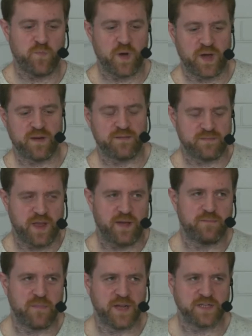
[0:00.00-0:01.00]
But yeah,
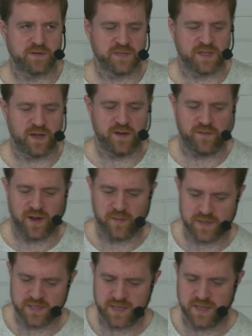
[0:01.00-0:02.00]
make sure it's high
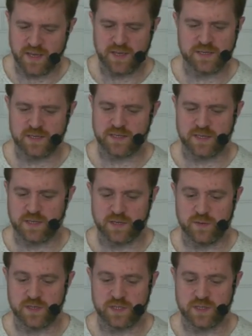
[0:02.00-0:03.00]
availability. The easiest thing to
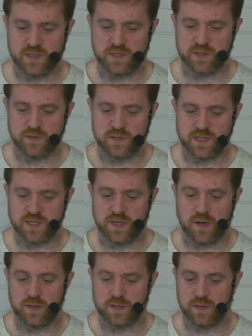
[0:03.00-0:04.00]
do is just to store things in
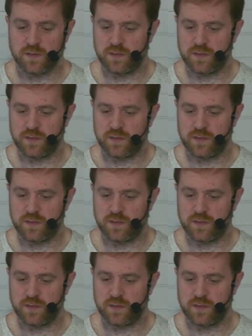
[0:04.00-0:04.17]
Consul,